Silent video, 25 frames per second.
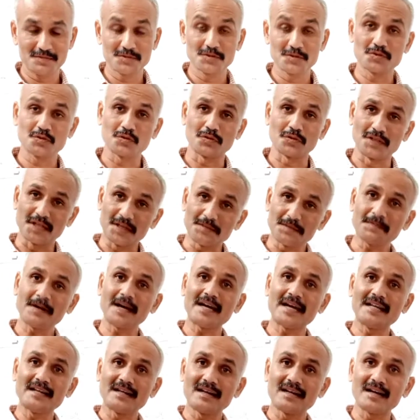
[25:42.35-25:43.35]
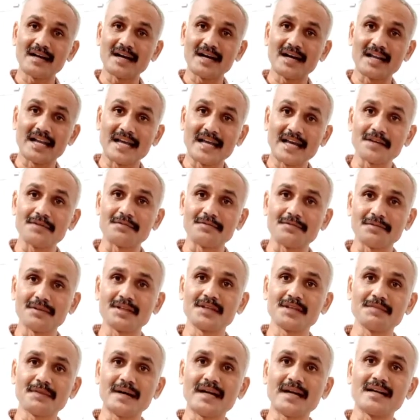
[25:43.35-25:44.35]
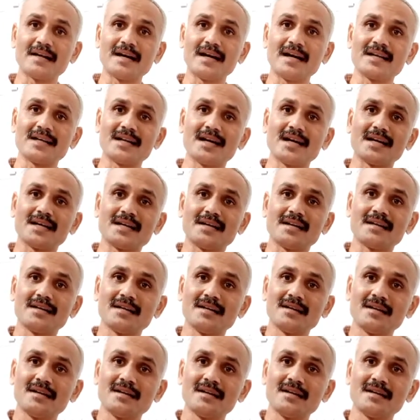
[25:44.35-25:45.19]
So if I alive, if I